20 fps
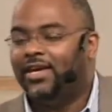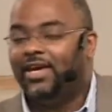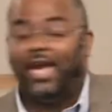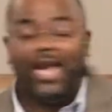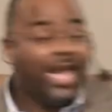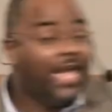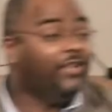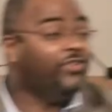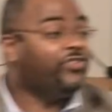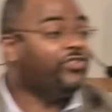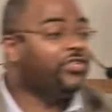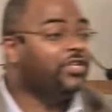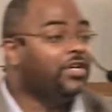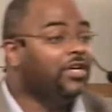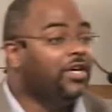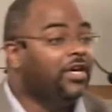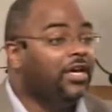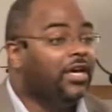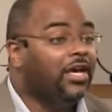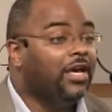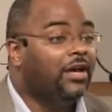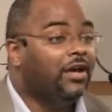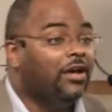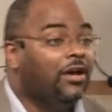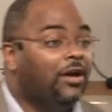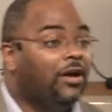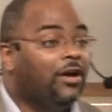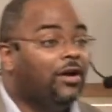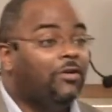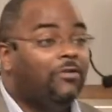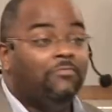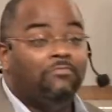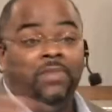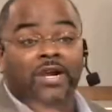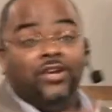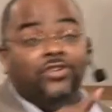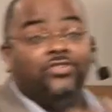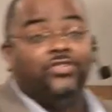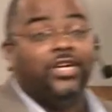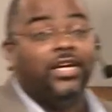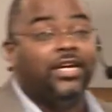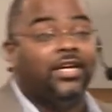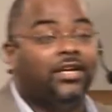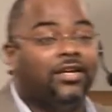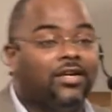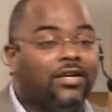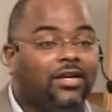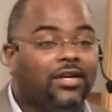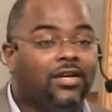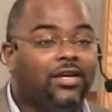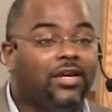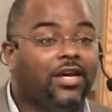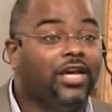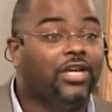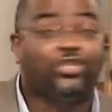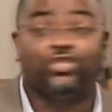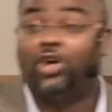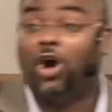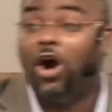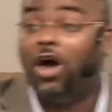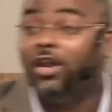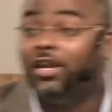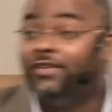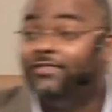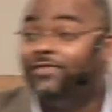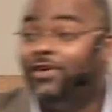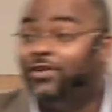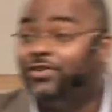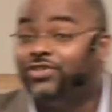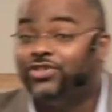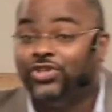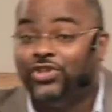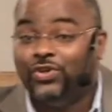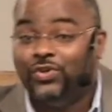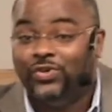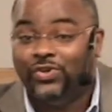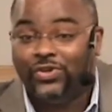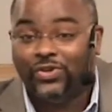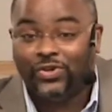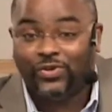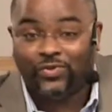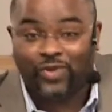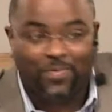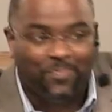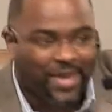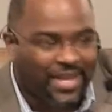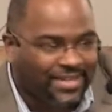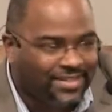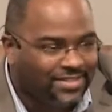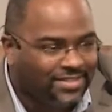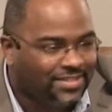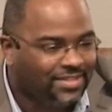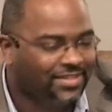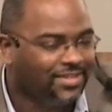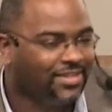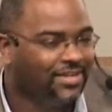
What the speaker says: Hence, mercy is calling folks to repent.